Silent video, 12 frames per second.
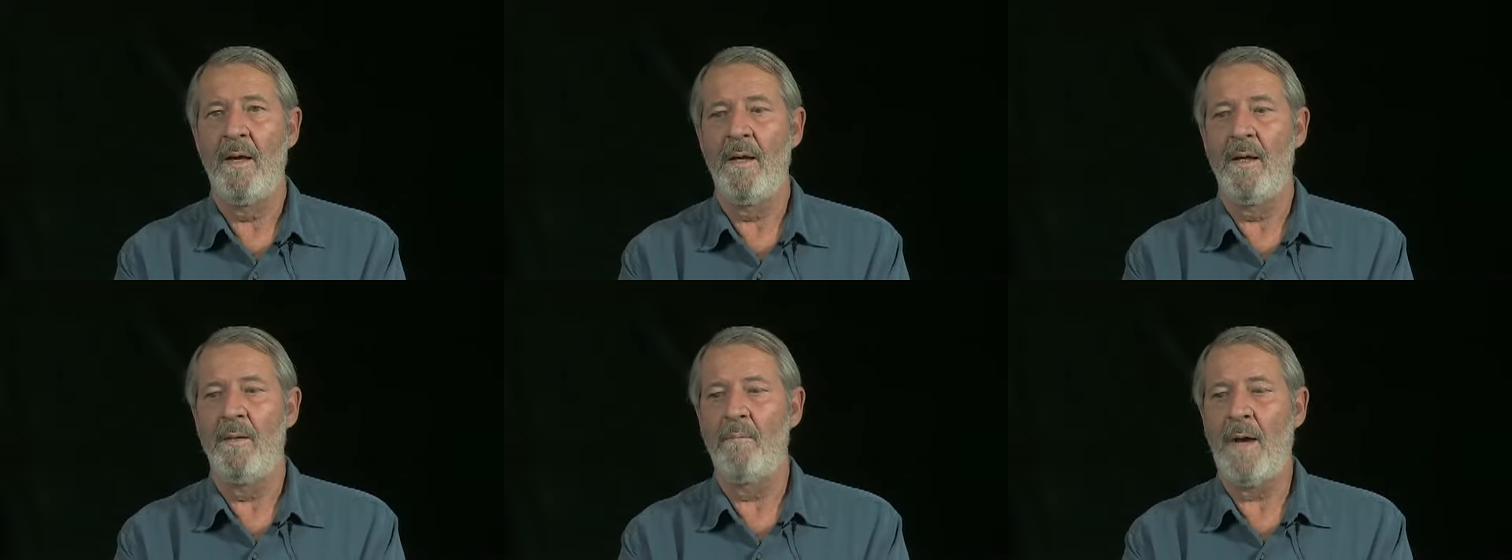
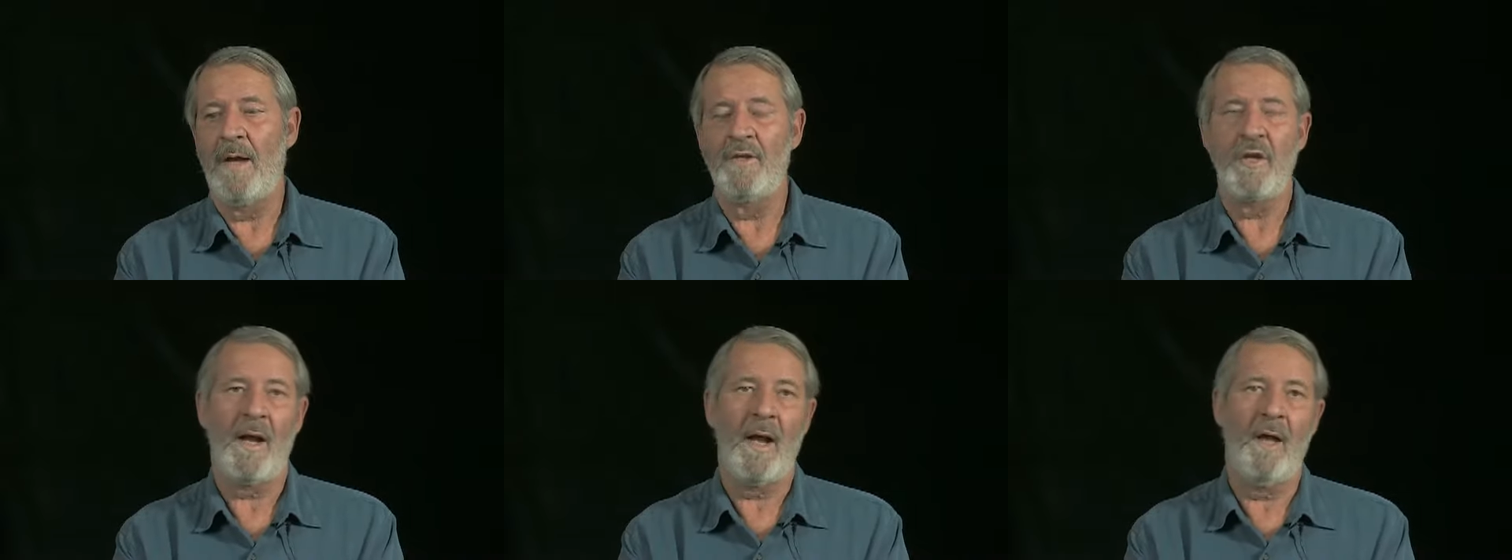Uh,
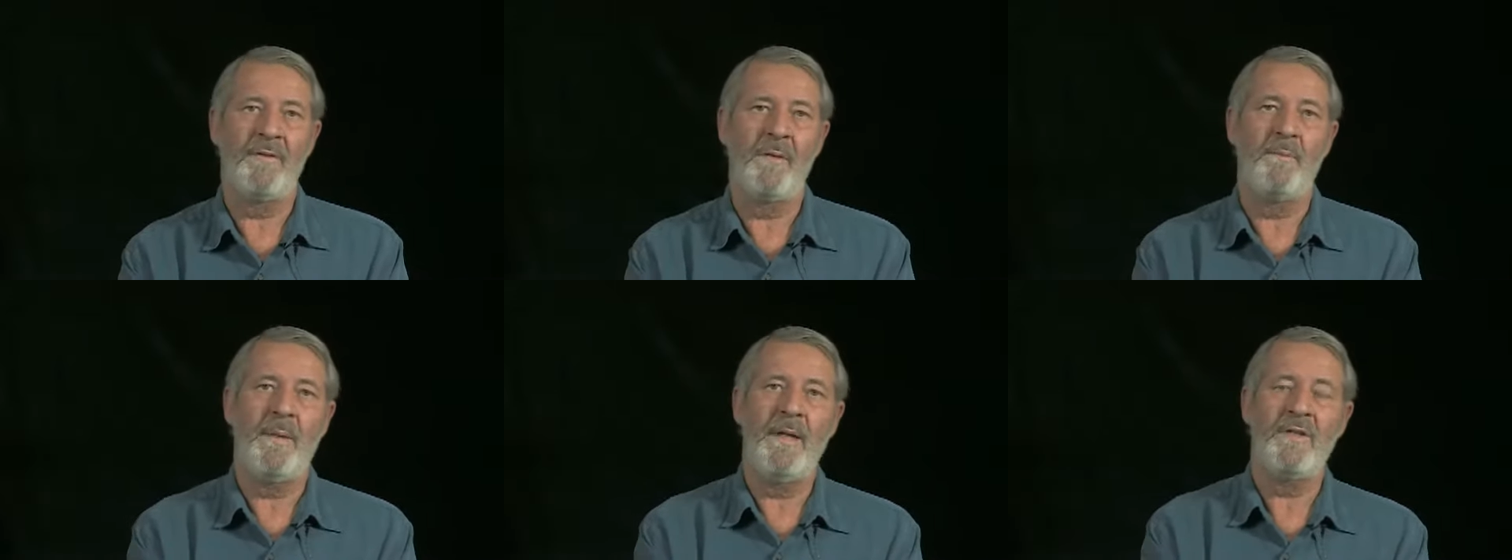might check
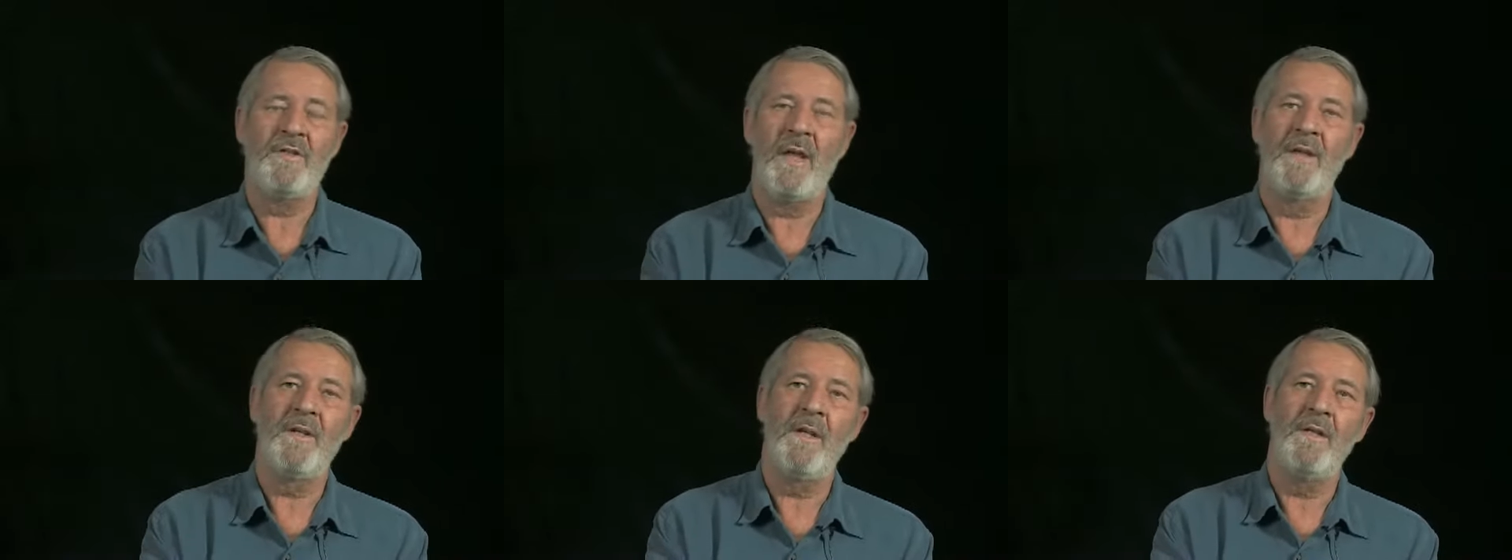out the Pete
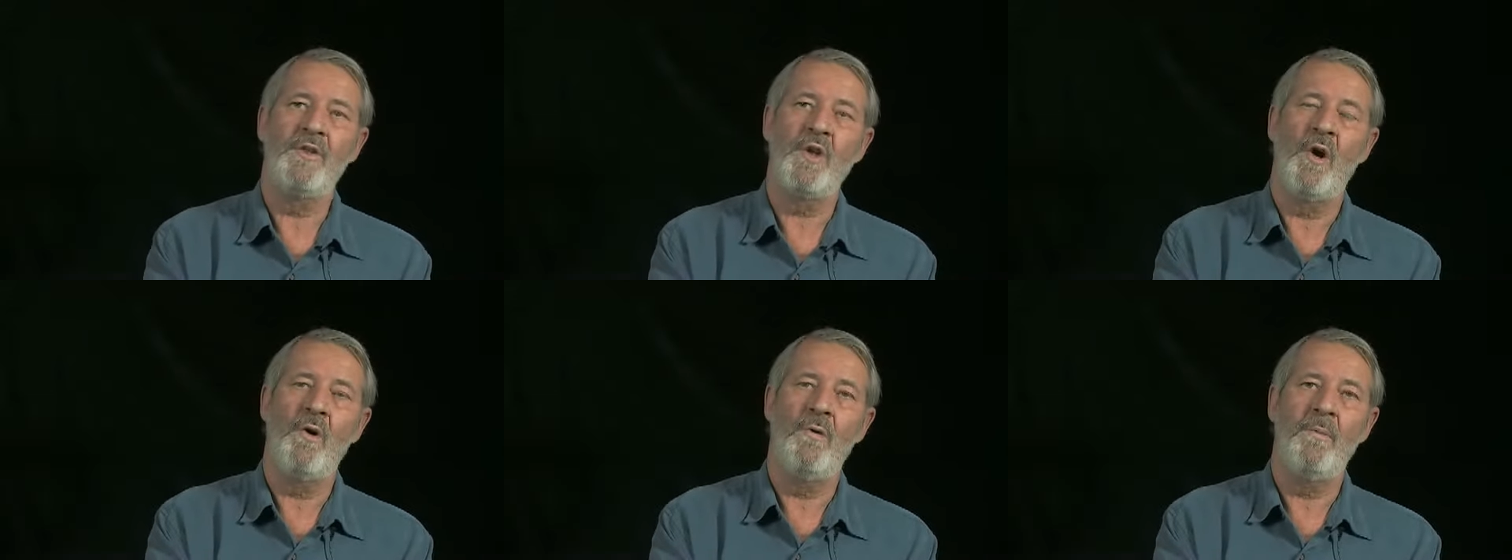Santilli
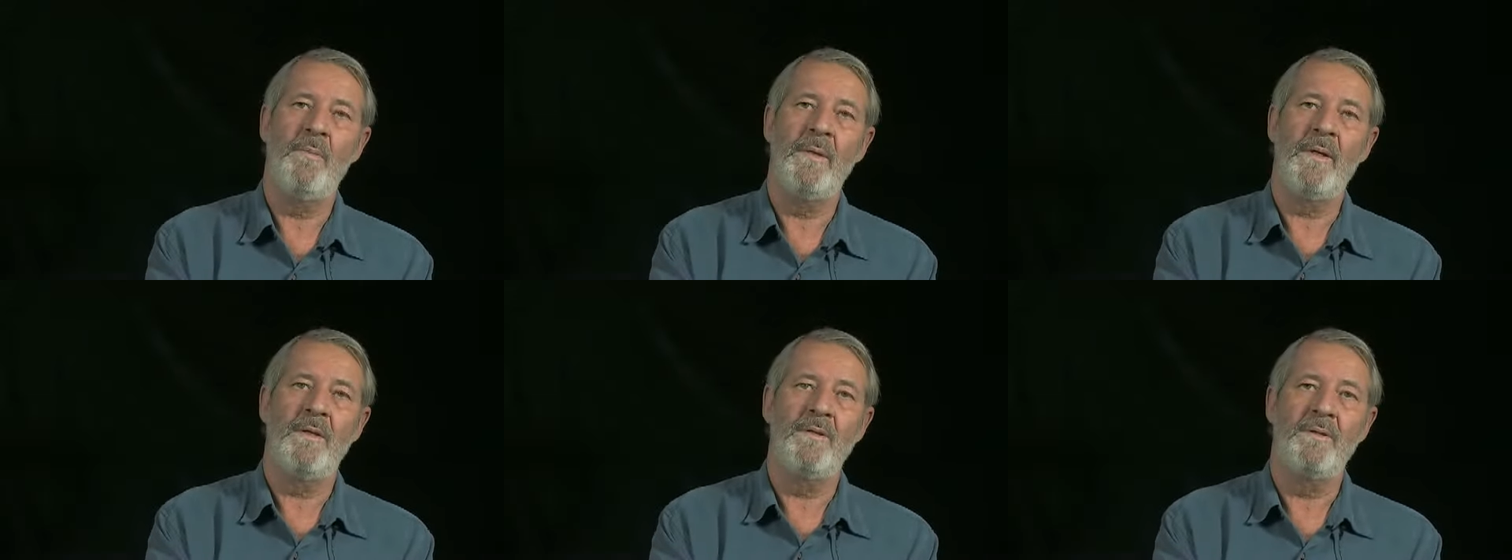show
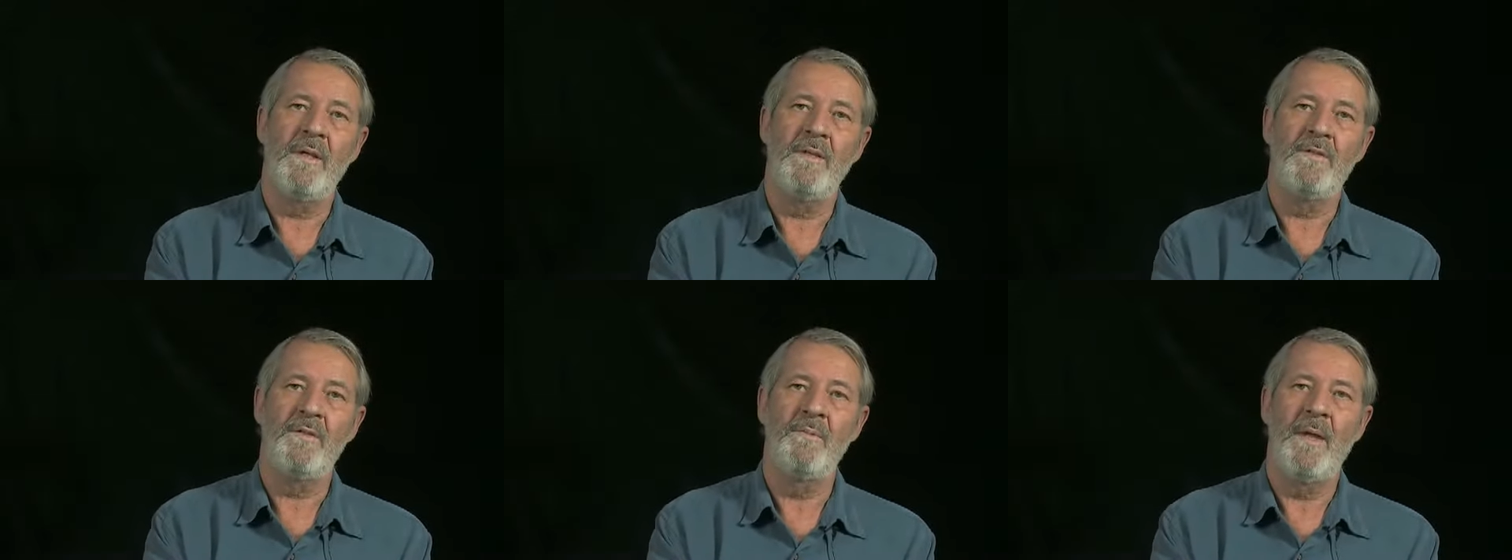because
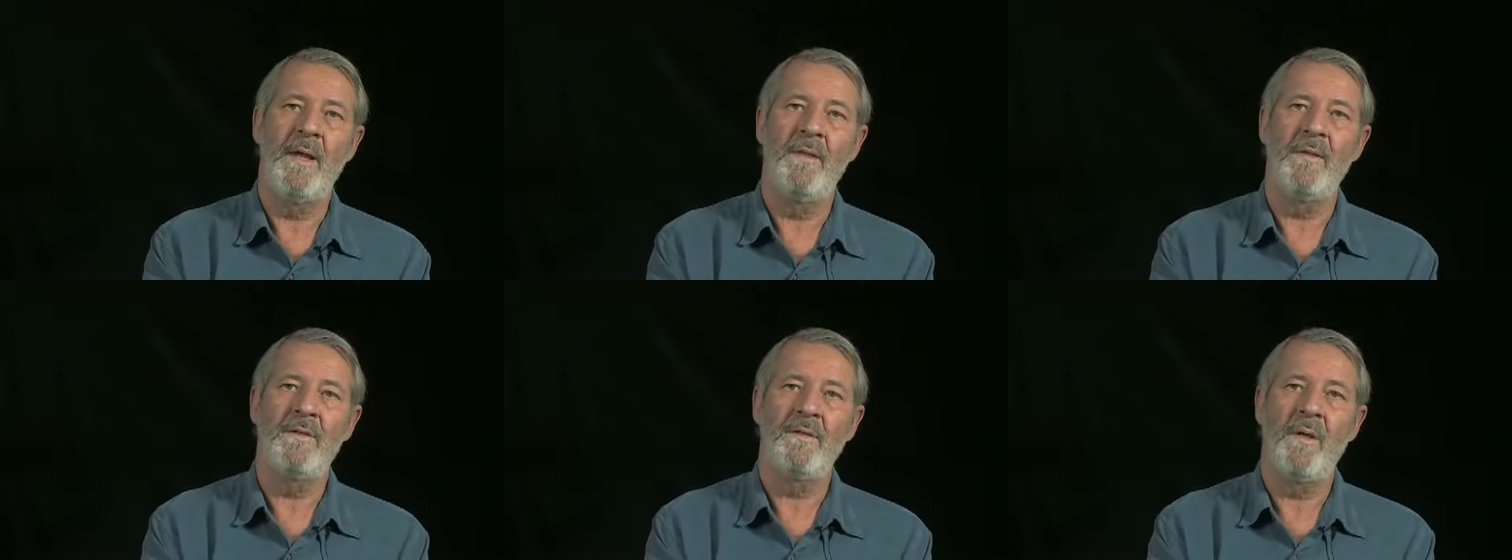he's the
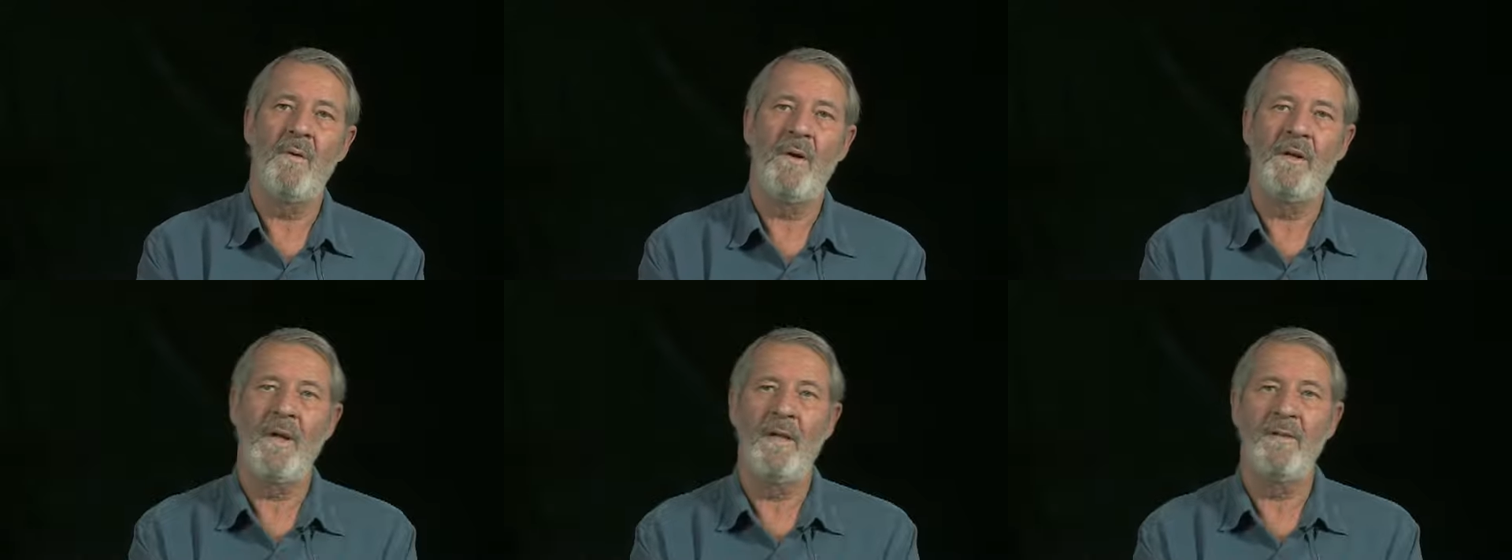man that's
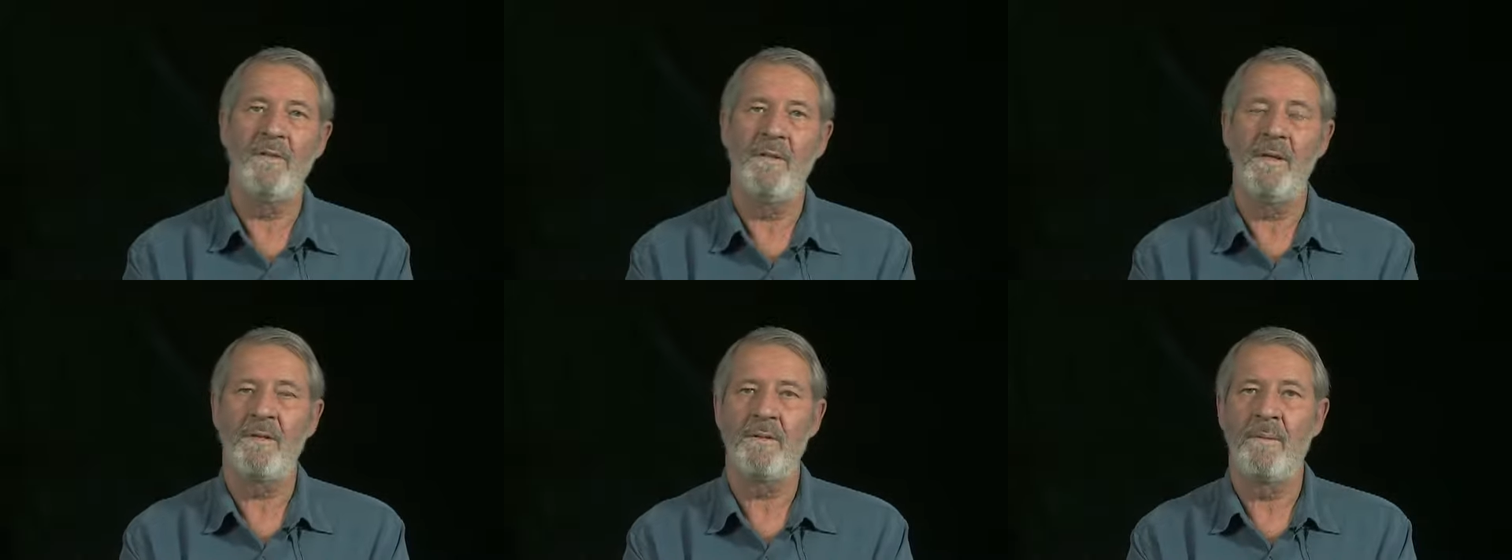
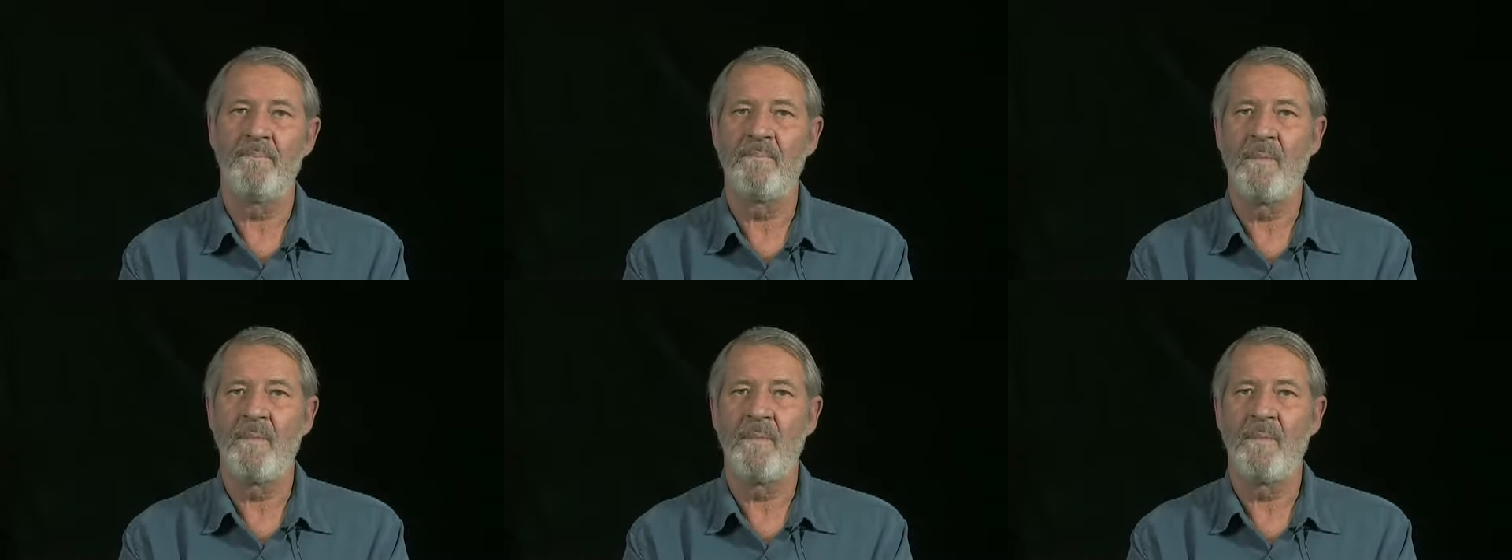organizing this.